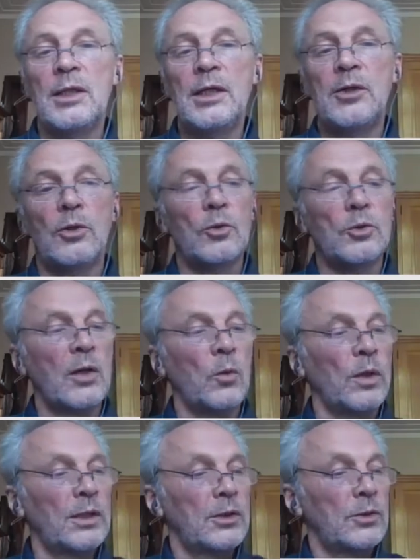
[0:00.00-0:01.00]
E-nose and
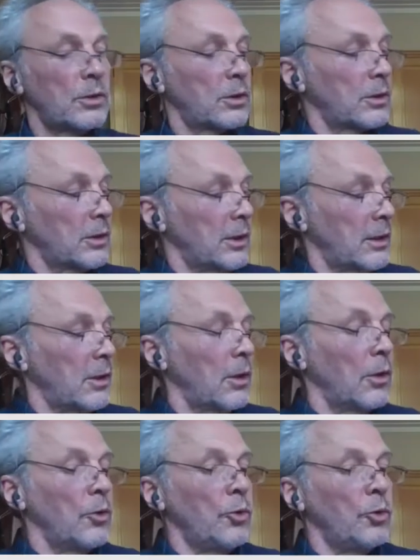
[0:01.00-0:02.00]
what is it
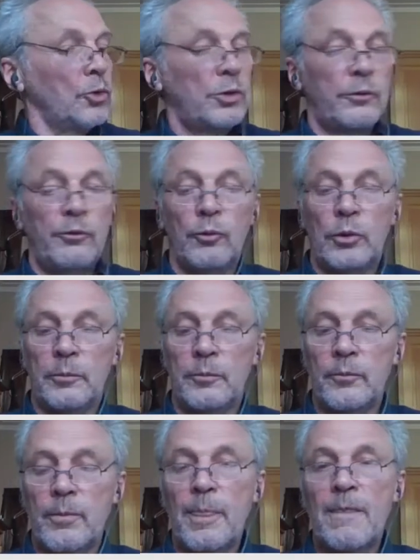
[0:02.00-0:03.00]
used for?
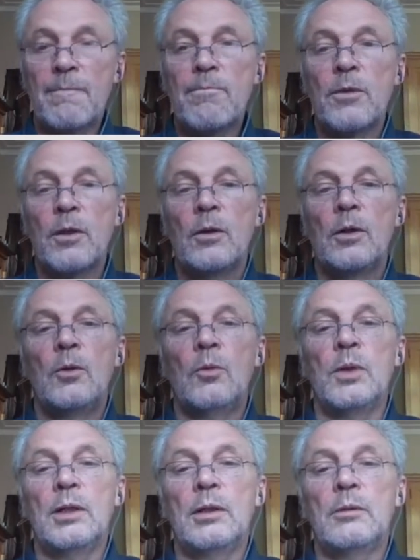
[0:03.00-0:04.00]

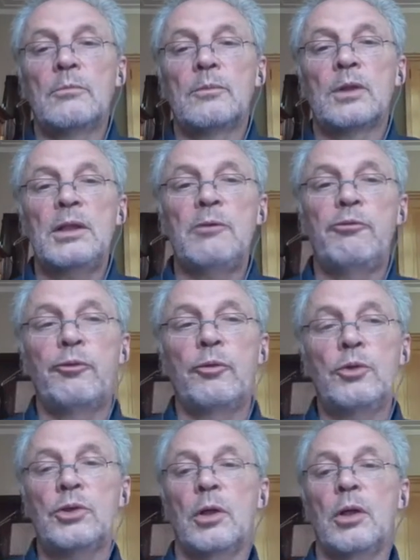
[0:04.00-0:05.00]
Well, if
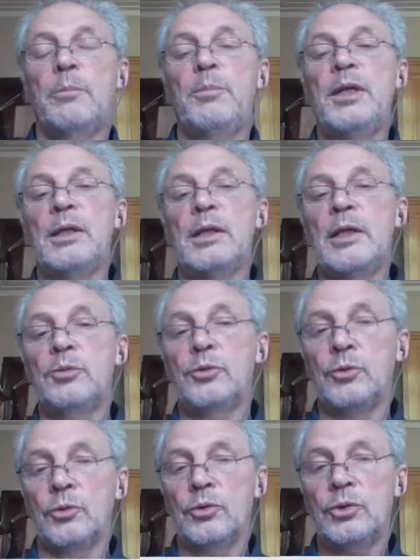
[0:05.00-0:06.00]
fruits are being
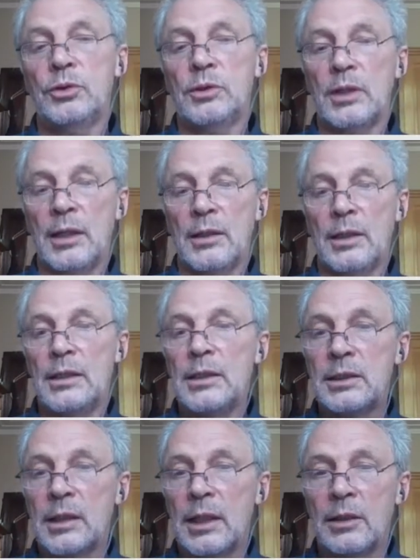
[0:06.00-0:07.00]
introduced, and that
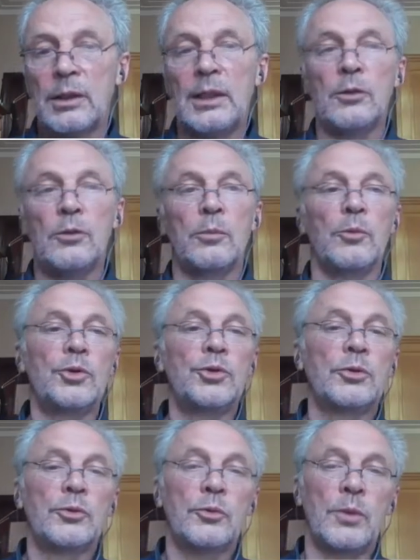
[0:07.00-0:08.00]
is like in
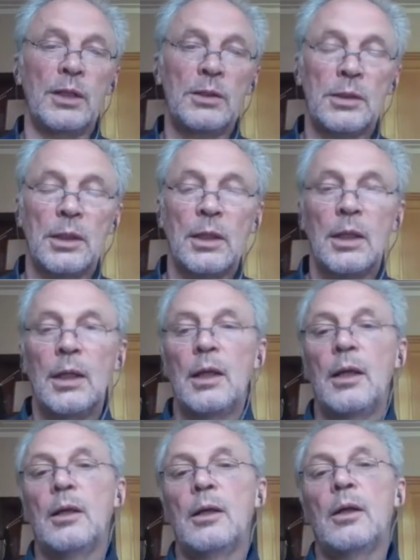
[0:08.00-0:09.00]
commercial trade,
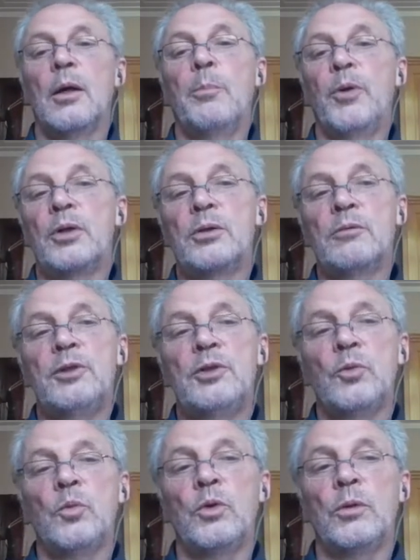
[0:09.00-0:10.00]
a part of
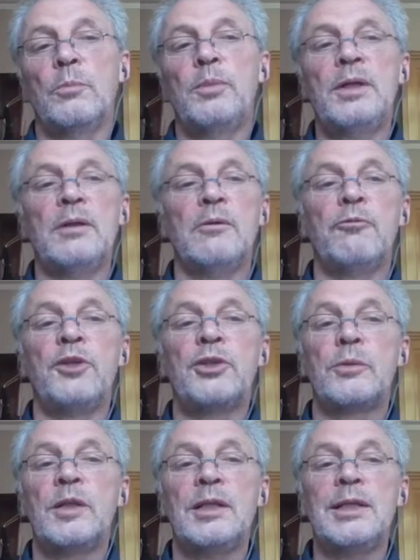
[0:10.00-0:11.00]
it will be
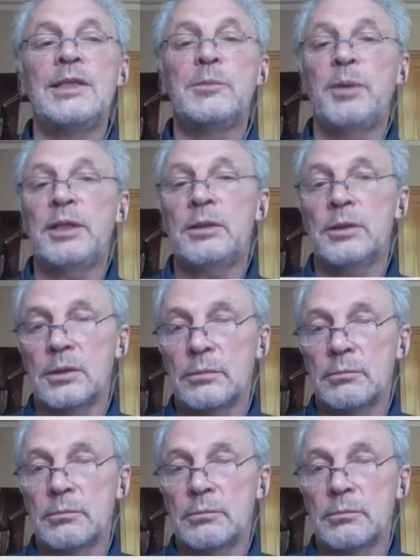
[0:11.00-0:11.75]
visually inspected.